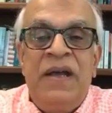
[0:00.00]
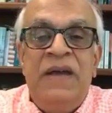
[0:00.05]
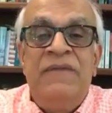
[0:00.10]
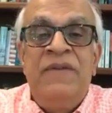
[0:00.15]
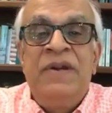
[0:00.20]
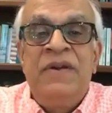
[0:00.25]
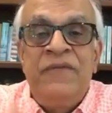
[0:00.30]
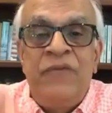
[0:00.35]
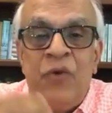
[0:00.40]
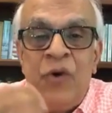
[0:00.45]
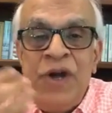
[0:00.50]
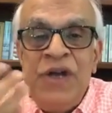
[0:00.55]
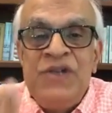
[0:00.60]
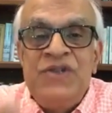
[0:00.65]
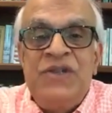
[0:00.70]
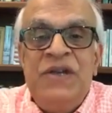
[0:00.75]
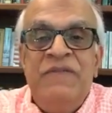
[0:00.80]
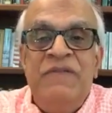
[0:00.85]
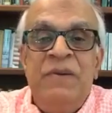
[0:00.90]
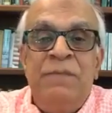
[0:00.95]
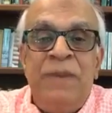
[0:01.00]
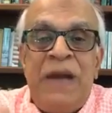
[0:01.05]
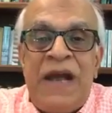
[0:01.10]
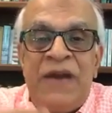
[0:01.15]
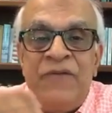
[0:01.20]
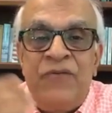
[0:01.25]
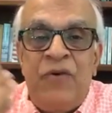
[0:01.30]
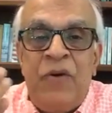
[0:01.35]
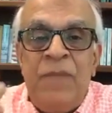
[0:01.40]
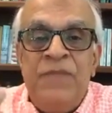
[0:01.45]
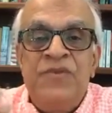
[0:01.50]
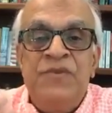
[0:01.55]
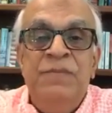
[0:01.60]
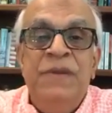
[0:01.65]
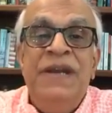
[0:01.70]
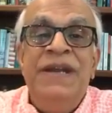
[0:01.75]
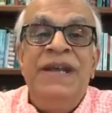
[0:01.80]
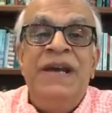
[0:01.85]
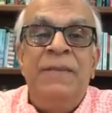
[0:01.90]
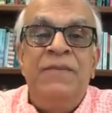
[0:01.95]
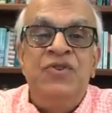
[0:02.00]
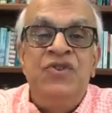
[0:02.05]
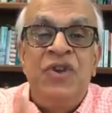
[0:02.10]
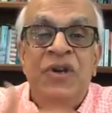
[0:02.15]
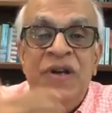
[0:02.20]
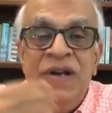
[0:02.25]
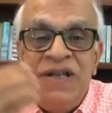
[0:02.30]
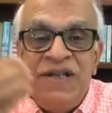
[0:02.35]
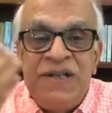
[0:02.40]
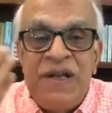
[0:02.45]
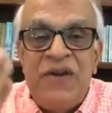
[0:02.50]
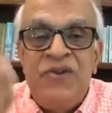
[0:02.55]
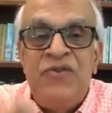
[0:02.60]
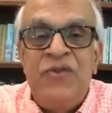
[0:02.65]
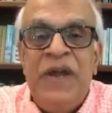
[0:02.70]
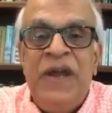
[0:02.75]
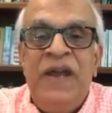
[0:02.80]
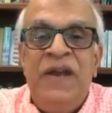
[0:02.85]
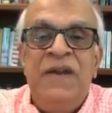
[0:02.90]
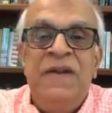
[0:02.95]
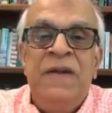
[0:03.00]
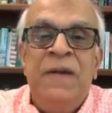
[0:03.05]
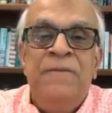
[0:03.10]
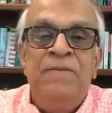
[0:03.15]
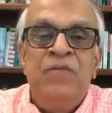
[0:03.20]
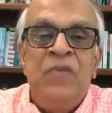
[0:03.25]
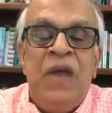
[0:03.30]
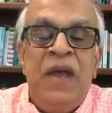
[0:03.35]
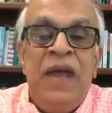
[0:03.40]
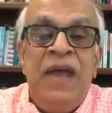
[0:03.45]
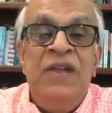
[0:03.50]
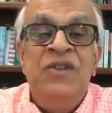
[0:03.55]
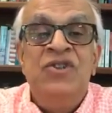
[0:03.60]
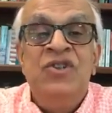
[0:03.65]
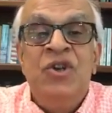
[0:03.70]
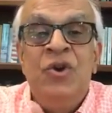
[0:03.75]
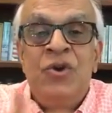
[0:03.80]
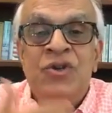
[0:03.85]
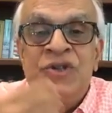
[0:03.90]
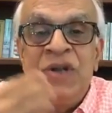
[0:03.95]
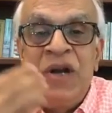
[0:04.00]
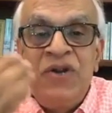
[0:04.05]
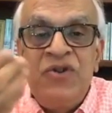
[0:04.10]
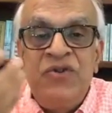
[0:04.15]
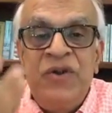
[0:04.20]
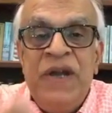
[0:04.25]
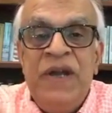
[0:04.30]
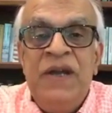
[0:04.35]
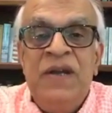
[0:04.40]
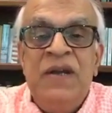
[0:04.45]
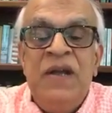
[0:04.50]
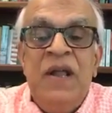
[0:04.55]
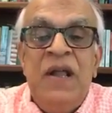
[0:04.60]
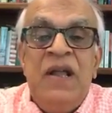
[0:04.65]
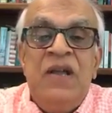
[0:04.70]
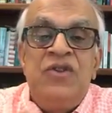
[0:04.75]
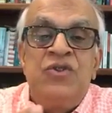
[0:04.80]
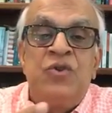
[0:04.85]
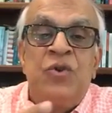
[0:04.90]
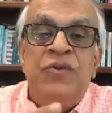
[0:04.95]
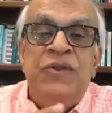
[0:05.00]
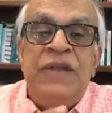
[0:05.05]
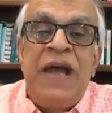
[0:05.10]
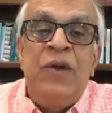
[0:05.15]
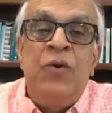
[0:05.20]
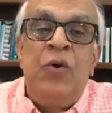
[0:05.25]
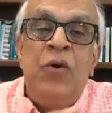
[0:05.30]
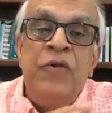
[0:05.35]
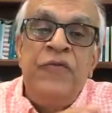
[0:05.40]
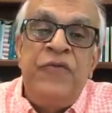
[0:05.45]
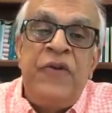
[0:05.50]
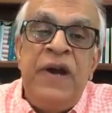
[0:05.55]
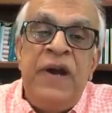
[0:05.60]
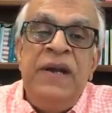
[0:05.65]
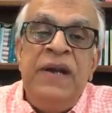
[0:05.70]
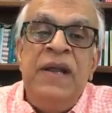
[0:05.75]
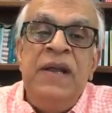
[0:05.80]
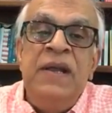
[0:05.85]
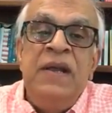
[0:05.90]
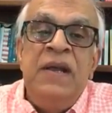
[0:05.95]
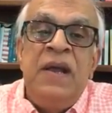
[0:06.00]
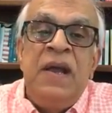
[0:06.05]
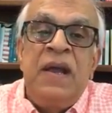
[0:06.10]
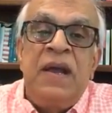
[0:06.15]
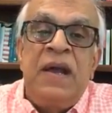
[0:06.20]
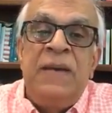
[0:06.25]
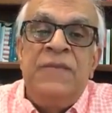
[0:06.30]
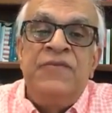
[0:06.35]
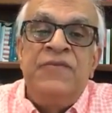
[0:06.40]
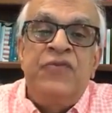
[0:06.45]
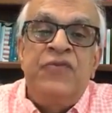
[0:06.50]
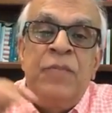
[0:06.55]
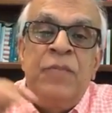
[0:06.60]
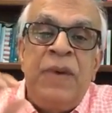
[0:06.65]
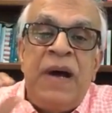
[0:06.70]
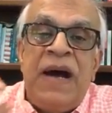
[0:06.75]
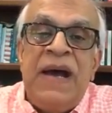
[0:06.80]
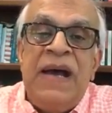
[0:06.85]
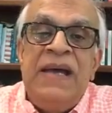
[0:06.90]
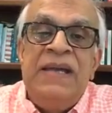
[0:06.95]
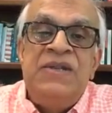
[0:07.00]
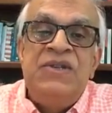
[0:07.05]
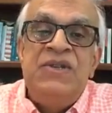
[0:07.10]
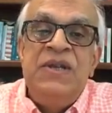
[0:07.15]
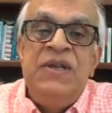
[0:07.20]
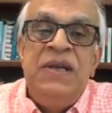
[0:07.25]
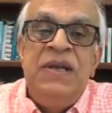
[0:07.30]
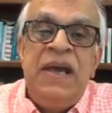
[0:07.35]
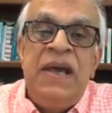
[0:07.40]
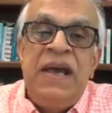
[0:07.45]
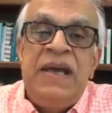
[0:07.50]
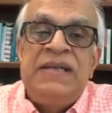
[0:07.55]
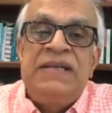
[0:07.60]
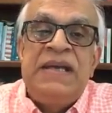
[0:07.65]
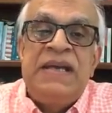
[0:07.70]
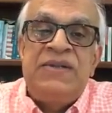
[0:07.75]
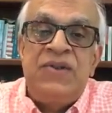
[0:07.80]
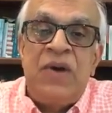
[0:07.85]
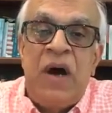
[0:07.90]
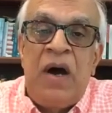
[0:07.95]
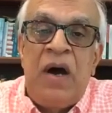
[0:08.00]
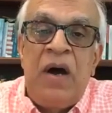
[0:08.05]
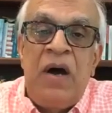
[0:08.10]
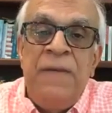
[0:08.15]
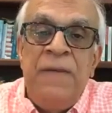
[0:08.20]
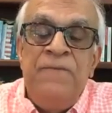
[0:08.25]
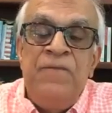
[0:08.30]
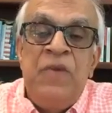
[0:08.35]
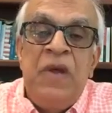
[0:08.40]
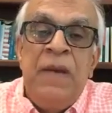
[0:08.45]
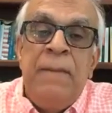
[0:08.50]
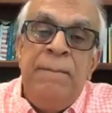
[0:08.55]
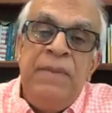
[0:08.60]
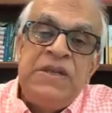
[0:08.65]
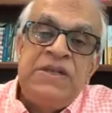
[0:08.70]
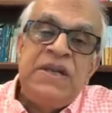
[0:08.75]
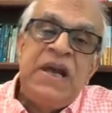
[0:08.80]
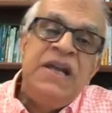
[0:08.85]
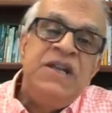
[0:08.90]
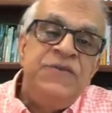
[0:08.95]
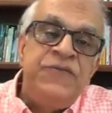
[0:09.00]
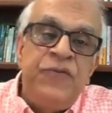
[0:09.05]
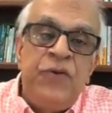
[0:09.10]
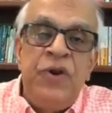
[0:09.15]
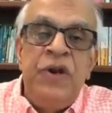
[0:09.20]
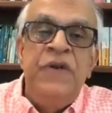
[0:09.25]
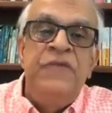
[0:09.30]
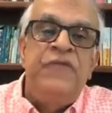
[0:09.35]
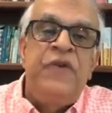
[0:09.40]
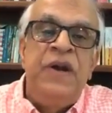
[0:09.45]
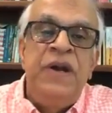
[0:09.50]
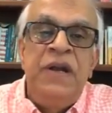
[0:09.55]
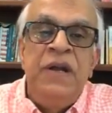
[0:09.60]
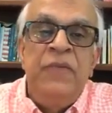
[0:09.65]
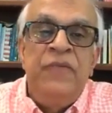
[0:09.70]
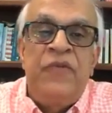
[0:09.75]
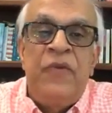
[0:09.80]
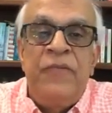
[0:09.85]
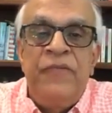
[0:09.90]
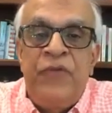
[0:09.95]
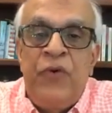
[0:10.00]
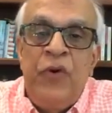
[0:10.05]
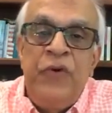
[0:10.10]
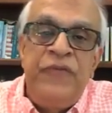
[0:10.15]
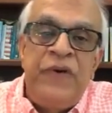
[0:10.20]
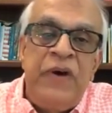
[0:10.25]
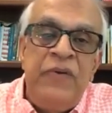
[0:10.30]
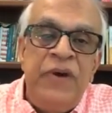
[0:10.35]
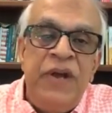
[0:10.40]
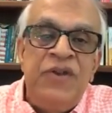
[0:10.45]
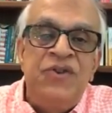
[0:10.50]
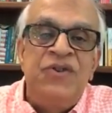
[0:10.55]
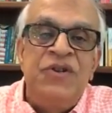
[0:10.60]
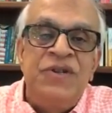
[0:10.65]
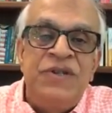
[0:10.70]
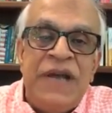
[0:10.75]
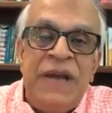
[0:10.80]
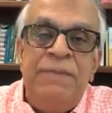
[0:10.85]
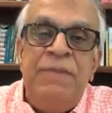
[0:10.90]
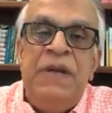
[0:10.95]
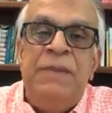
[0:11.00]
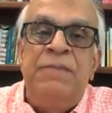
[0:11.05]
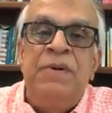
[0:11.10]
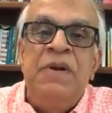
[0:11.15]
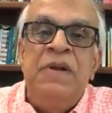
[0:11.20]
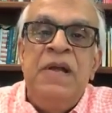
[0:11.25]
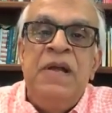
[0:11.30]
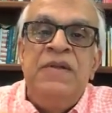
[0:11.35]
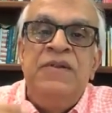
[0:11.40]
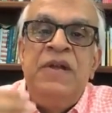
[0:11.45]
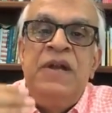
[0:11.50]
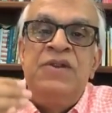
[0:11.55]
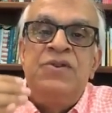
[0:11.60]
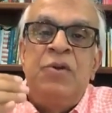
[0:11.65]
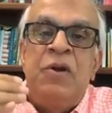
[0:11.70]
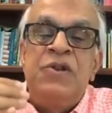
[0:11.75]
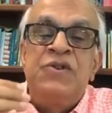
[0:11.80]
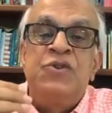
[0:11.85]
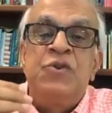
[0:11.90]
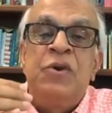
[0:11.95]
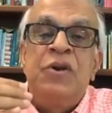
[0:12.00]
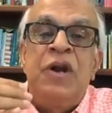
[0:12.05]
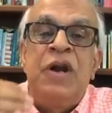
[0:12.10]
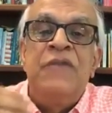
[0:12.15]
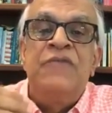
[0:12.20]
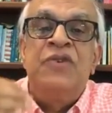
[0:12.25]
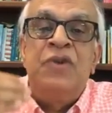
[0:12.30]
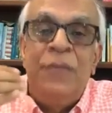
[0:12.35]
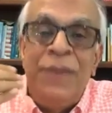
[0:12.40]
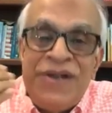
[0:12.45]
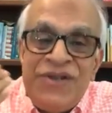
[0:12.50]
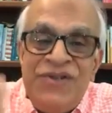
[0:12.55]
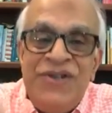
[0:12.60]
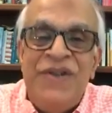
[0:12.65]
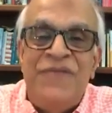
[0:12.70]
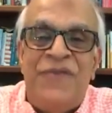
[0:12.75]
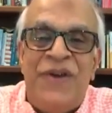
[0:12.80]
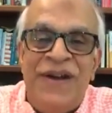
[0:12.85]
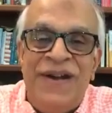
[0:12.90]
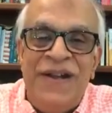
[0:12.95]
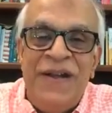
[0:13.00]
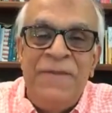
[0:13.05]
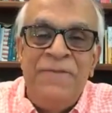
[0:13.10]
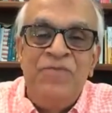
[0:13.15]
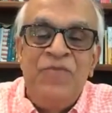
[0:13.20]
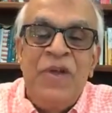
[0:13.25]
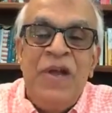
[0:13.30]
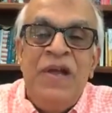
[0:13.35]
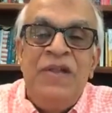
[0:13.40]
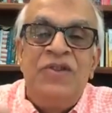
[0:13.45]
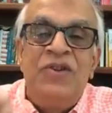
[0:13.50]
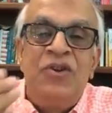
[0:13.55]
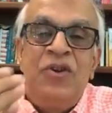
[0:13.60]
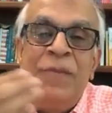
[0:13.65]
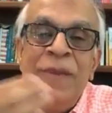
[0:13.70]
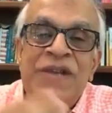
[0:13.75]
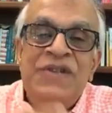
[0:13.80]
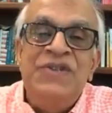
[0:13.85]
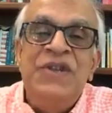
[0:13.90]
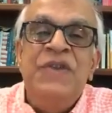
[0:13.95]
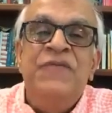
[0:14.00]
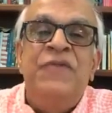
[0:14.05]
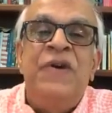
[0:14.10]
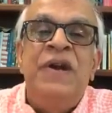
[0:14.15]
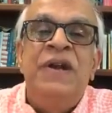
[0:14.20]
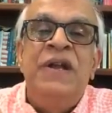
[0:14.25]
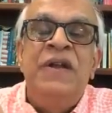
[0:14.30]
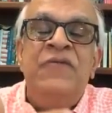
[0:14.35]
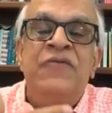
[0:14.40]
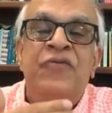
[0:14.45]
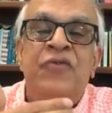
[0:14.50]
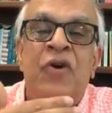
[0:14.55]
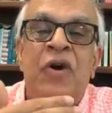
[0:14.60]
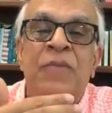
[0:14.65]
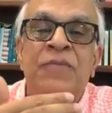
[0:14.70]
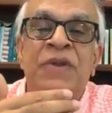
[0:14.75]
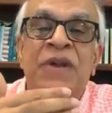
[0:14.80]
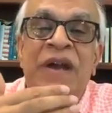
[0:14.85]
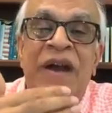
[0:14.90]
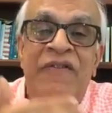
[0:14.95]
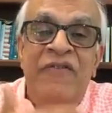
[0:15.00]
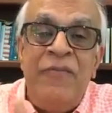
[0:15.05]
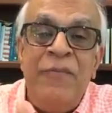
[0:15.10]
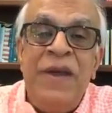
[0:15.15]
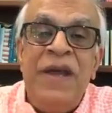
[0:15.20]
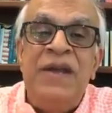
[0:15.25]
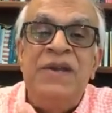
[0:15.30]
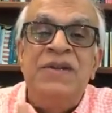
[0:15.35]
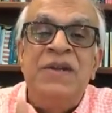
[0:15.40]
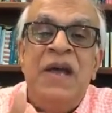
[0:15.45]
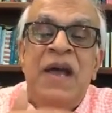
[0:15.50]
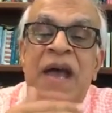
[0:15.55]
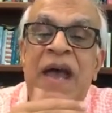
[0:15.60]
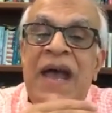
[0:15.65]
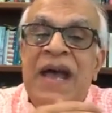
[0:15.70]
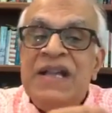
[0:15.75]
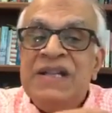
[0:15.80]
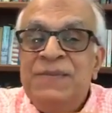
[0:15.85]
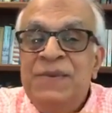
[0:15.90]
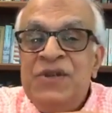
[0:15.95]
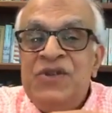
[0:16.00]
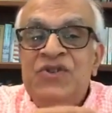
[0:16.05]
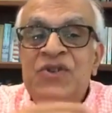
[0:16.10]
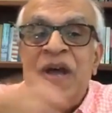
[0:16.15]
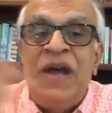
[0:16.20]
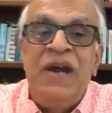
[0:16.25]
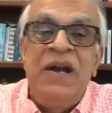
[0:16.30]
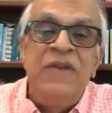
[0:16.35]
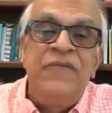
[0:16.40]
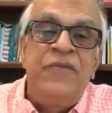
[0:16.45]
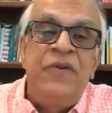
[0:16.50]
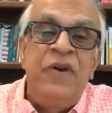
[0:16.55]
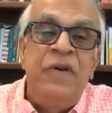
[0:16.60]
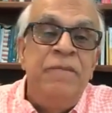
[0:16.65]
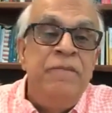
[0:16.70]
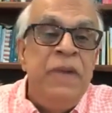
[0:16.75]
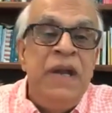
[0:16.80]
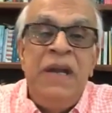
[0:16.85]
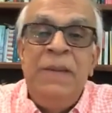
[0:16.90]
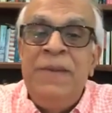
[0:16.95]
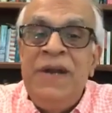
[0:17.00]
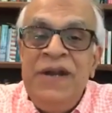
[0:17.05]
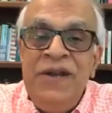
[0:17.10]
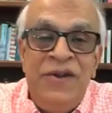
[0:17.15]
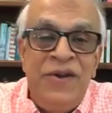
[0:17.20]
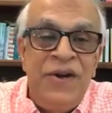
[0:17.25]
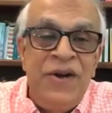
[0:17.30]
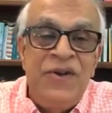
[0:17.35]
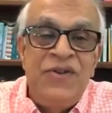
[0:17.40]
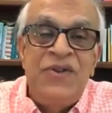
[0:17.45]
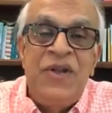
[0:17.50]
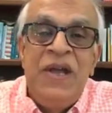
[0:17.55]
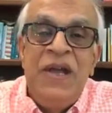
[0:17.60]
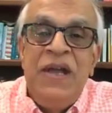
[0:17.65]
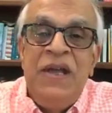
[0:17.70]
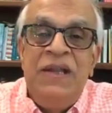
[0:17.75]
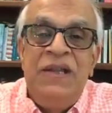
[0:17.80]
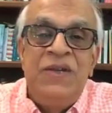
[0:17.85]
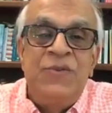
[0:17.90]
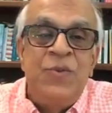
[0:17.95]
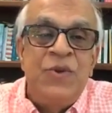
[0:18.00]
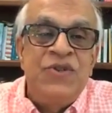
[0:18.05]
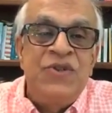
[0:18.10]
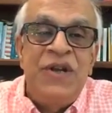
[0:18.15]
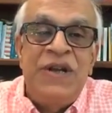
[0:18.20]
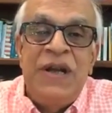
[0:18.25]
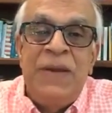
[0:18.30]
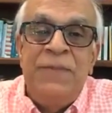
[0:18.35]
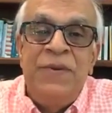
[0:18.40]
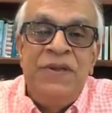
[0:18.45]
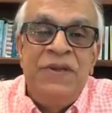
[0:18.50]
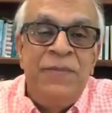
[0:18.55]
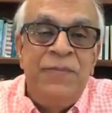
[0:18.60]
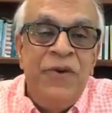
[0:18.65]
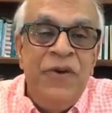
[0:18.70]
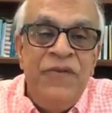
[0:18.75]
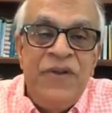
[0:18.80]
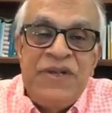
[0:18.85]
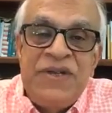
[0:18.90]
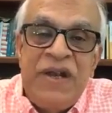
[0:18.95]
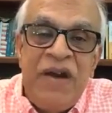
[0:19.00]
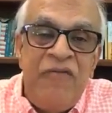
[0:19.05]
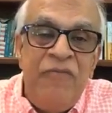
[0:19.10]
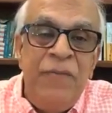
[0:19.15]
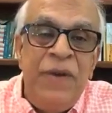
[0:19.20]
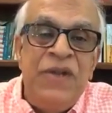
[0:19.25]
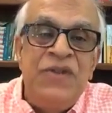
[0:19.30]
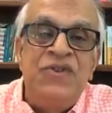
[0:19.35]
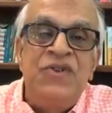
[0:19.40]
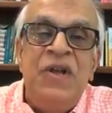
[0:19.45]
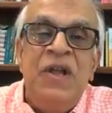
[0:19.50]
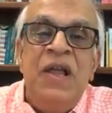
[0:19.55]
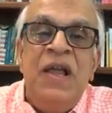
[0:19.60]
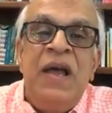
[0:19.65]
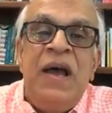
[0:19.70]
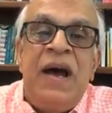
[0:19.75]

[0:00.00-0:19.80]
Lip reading: given a voice, given platforms, media journalists are trained, NGOs are trained. So that whole funding comes from ICSSR. Besides foreign funding from Ford Foundation type people, there is also a lot of domestic funding. The domestic funding from the government has been channeled for many, many years. This was set up in the previous governments.